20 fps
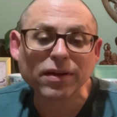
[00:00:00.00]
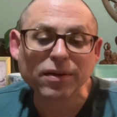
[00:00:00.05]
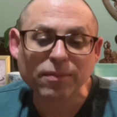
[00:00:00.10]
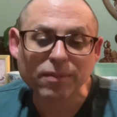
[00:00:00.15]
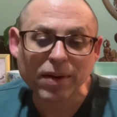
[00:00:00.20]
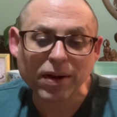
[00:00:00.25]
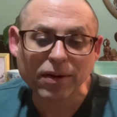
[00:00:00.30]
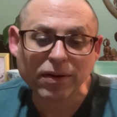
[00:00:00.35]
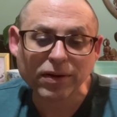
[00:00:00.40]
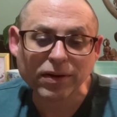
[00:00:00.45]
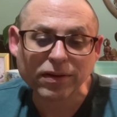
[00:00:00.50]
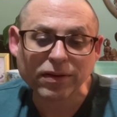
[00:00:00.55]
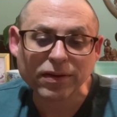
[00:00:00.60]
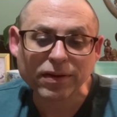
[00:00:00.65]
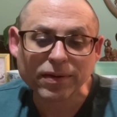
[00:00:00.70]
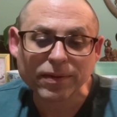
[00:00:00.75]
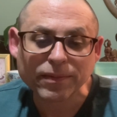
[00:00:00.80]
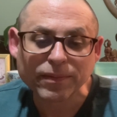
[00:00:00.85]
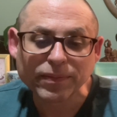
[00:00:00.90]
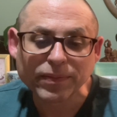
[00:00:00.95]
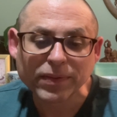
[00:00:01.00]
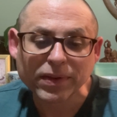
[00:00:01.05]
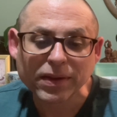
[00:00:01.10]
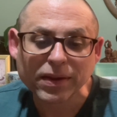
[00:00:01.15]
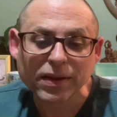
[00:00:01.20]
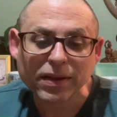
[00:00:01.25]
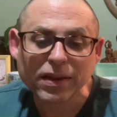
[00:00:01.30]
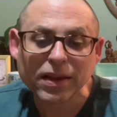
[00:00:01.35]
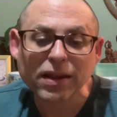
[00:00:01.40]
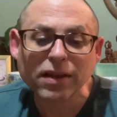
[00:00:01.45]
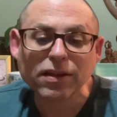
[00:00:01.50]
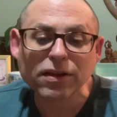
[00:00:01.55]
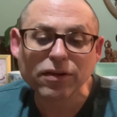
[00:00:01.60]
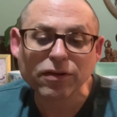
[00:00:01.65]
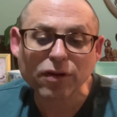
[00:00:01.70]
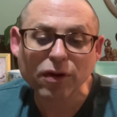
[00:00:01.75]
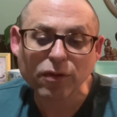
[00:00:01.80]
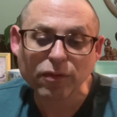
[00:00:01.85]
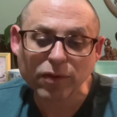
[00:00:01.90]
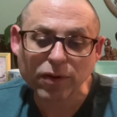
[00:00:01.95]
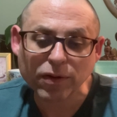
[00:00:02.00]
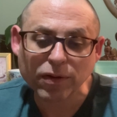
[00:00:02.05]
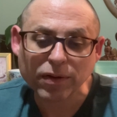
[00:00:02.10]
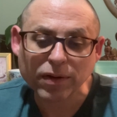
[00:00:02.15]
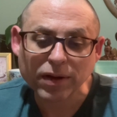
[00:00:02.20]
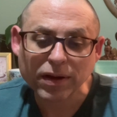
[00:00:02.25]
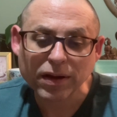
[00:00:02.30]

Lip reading: and merits. Think this over.